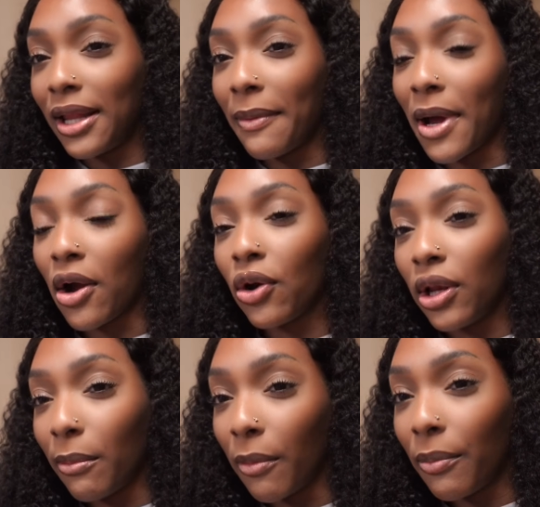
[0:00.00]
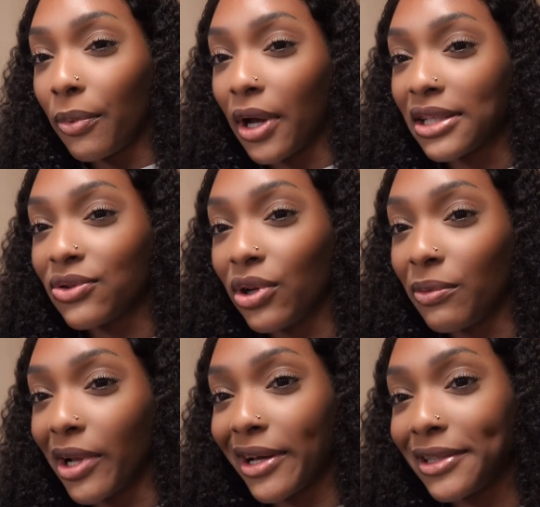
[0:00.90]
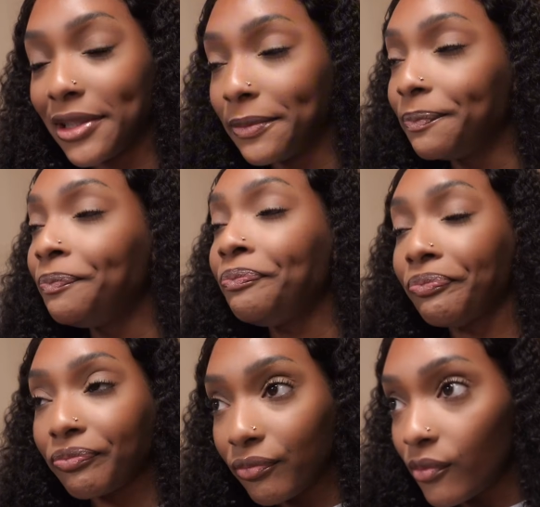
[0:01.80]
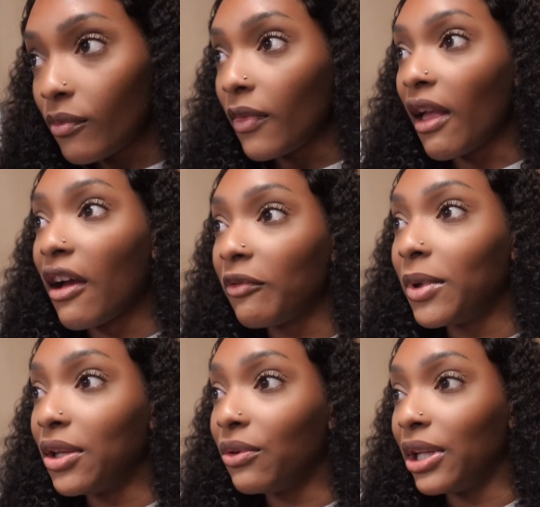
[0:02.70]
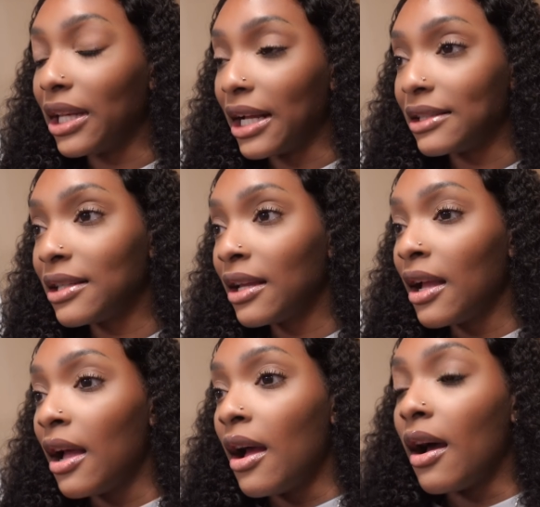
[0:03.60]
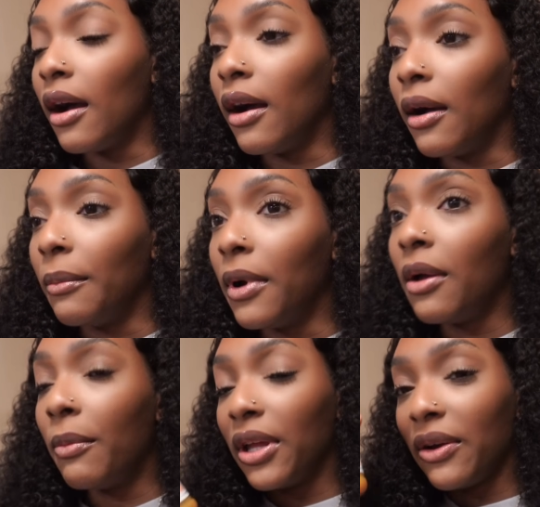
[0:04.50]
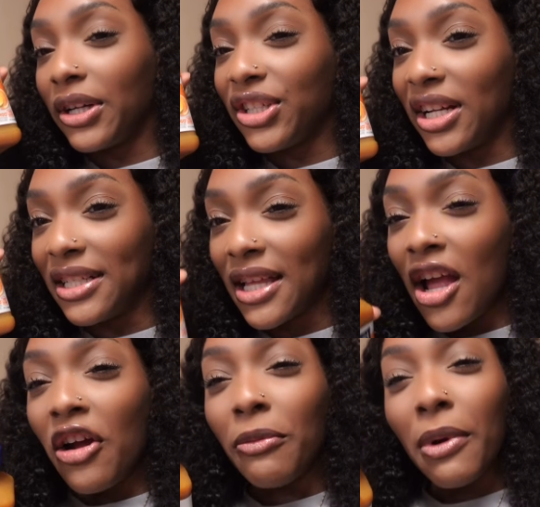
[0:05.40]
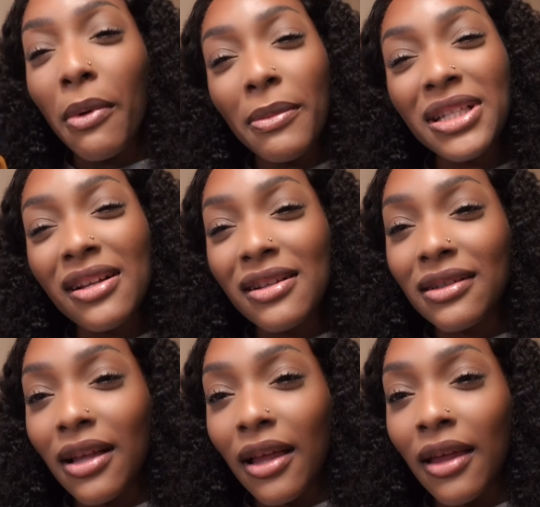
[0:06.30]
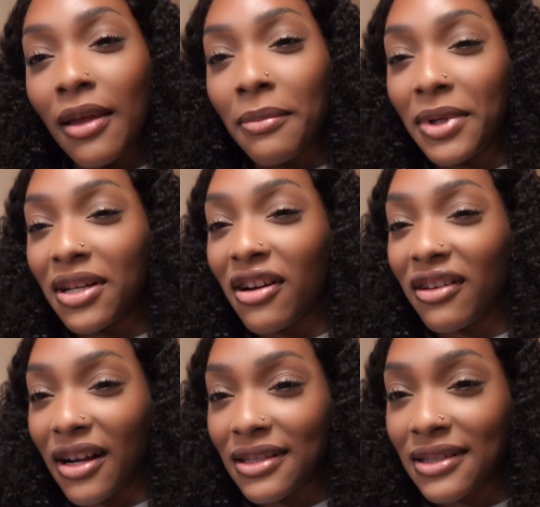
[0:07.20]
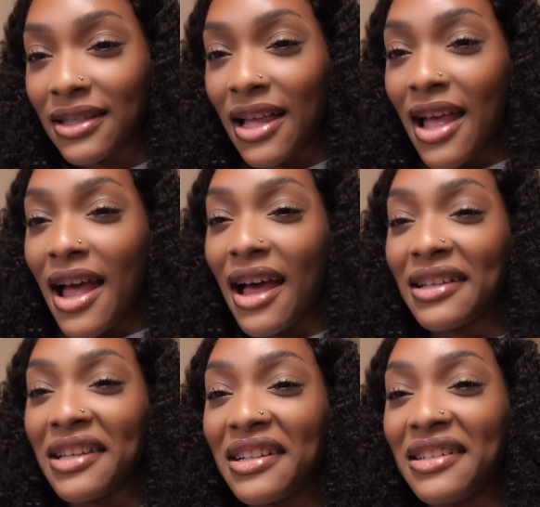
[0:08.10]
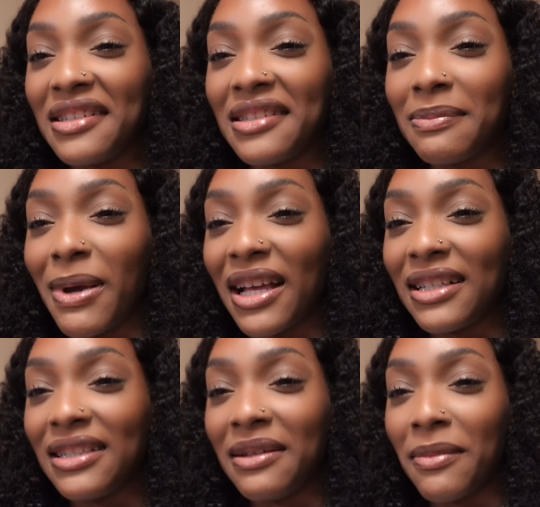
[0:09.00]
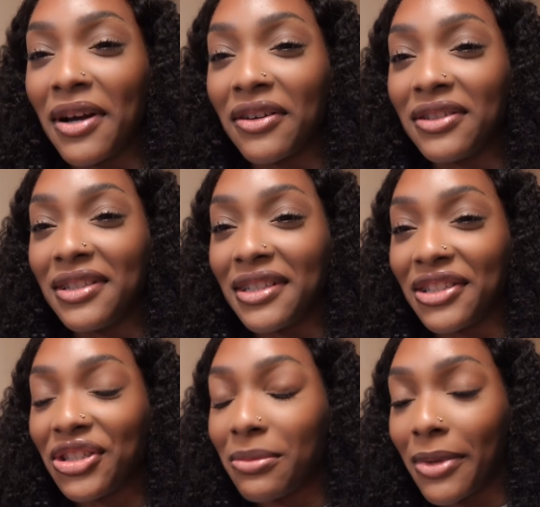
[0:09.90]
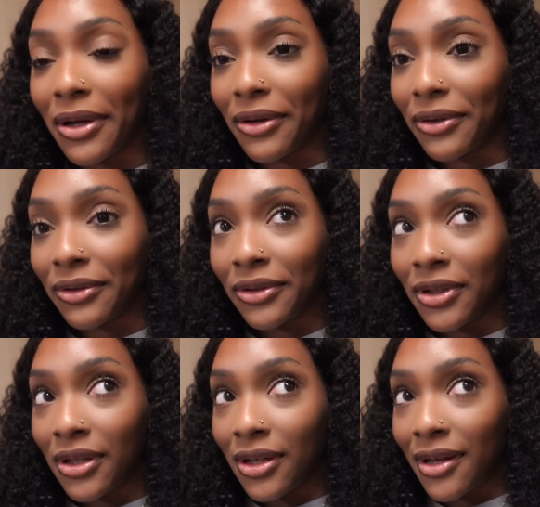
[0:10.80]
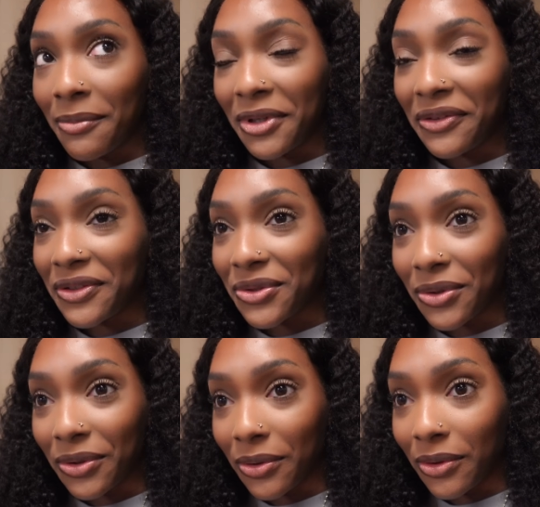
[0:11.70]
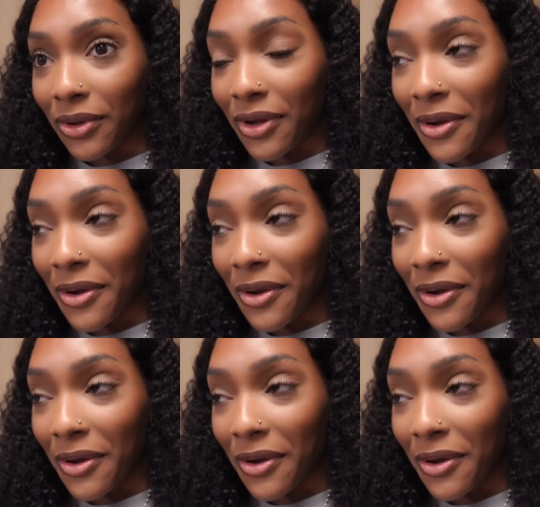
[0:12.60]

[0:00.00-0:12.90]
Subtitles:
them and cut them up and store them in a container. I've been doing that. But yeah, we're gonna try this. Remember me telling you say I go Ross and get this spicy mango thing, chimango. But if I show no,